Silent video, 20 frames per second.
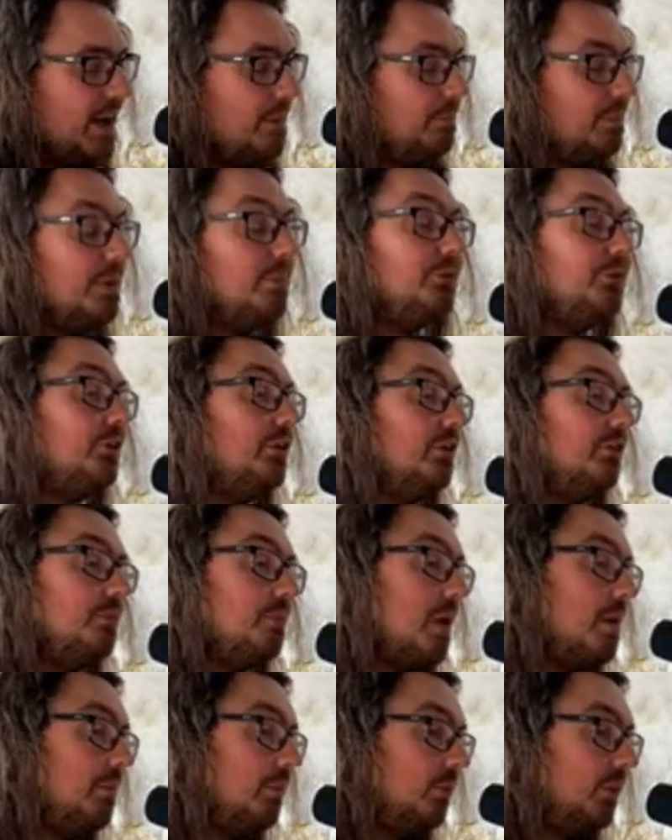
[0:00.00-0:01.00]
People don't
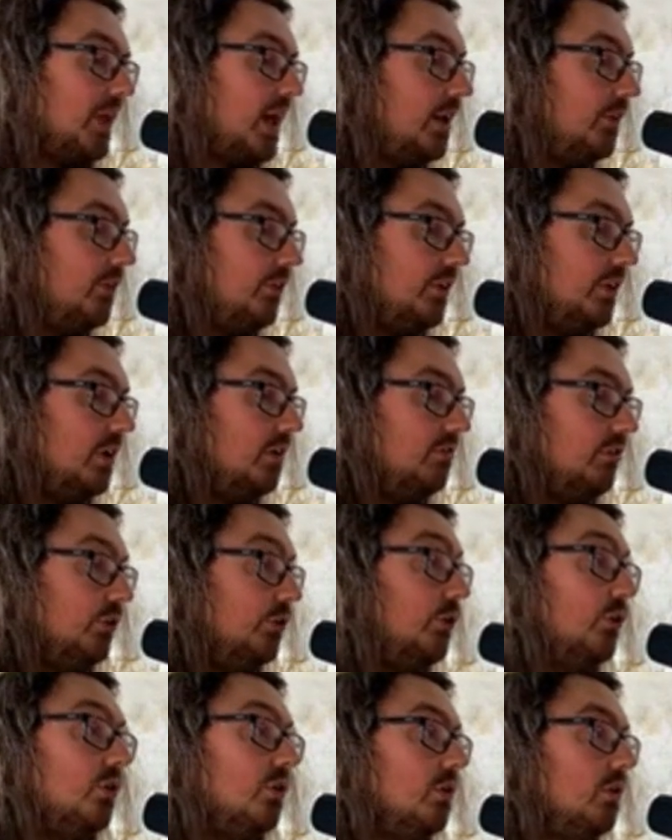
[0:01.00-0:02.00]
experiment with ads enough
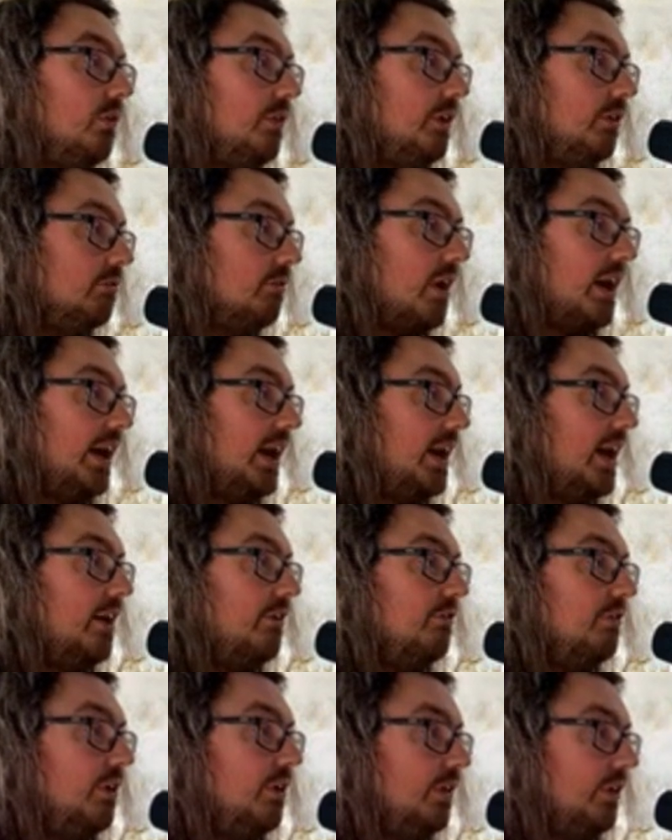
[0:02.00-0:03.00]
at all. They'll write an
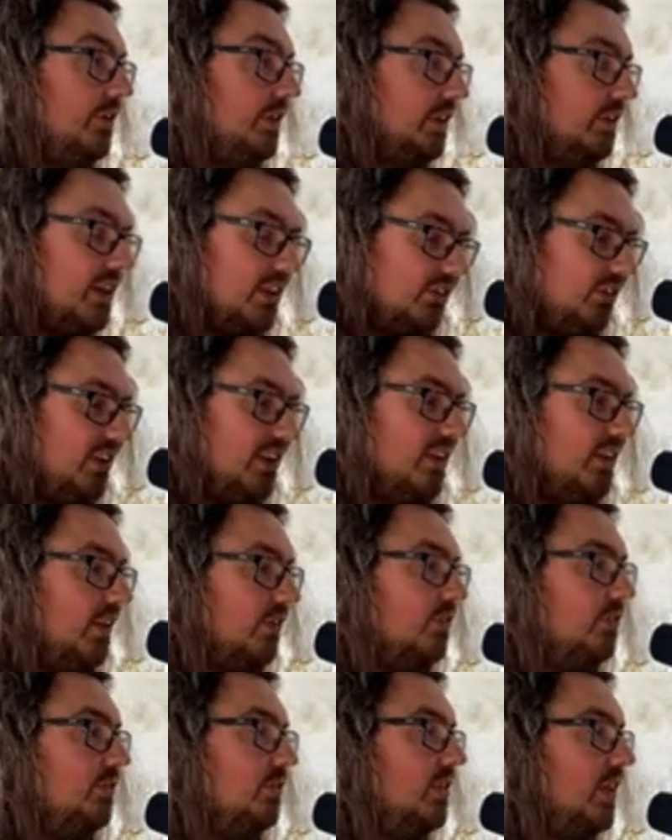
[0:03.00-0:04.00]
advert. They'll think that's it.
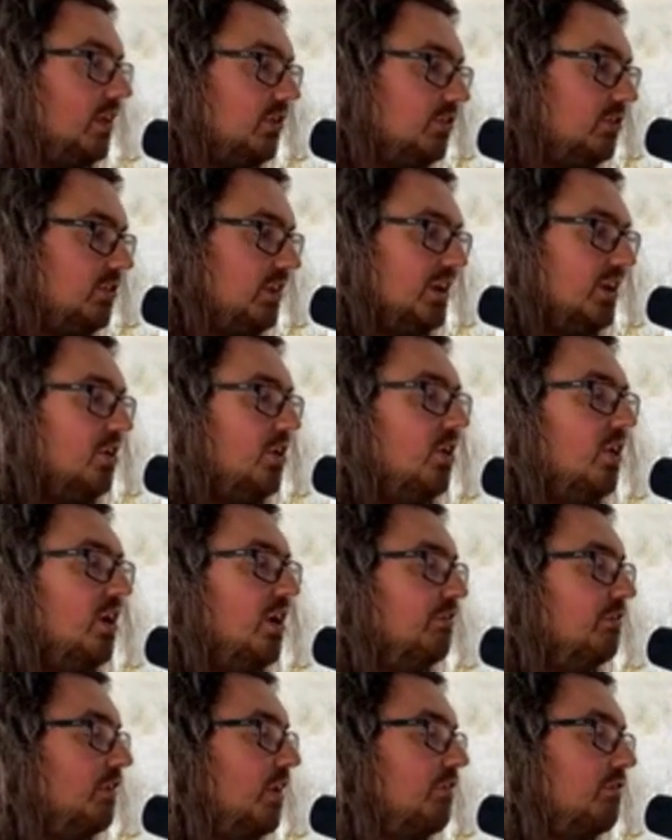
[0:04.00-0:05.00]
That's shit hot.
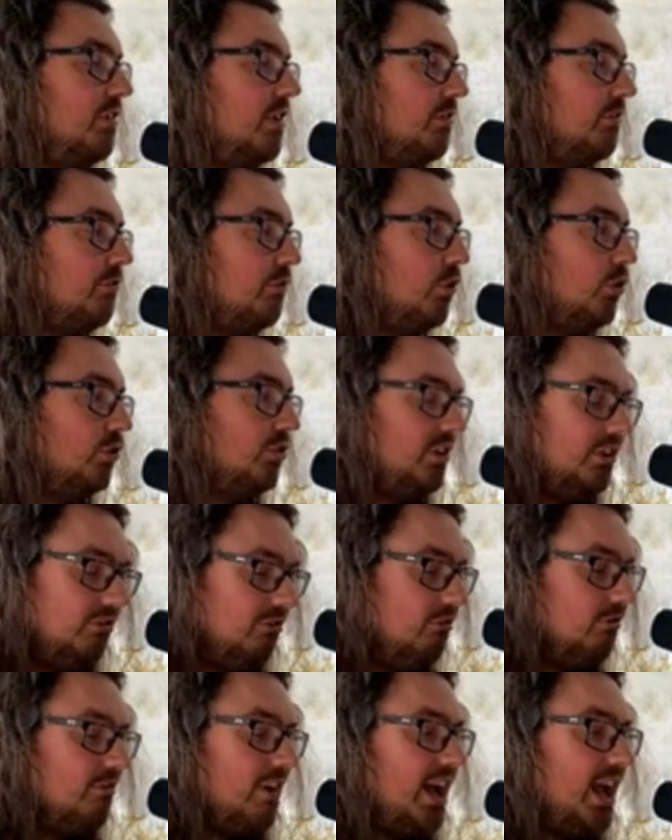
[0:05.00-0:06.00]
I've written
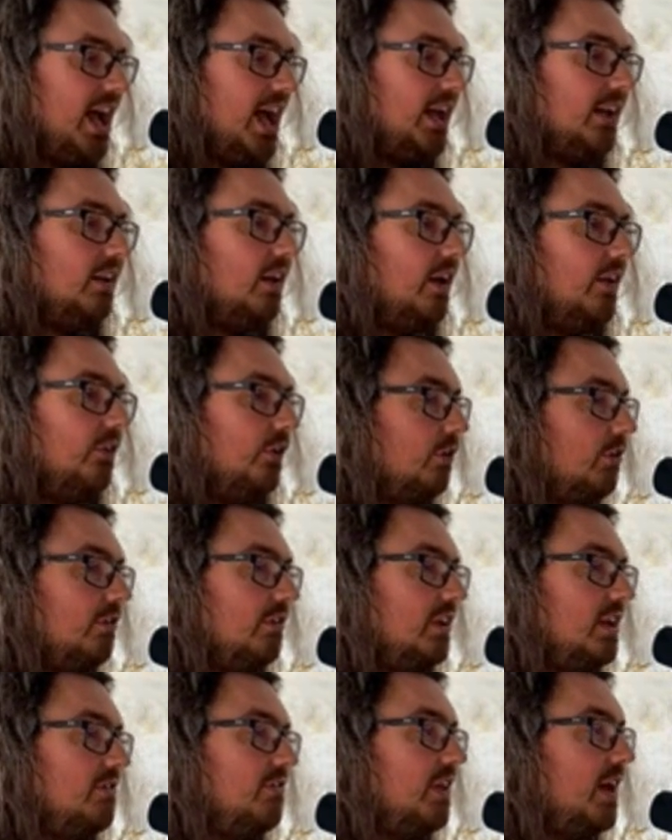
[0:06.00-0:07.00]
14 great headlines. I'll
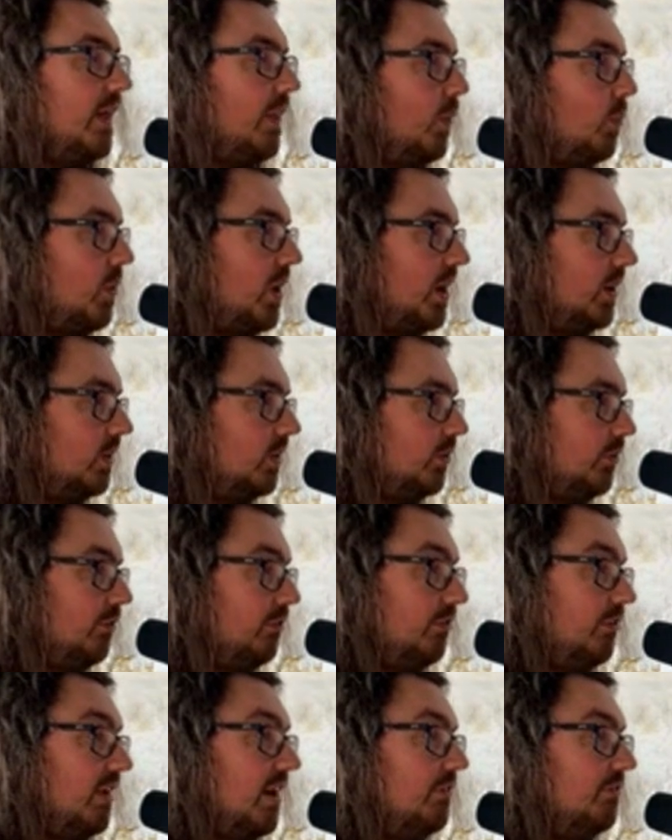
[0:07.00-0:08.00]
just leave that in the wild
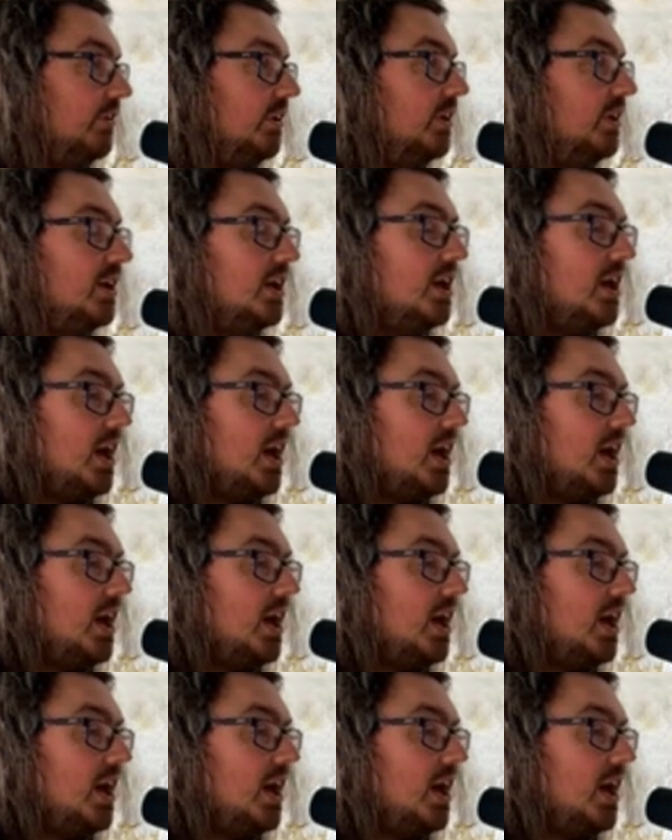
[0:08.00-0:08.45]
forever.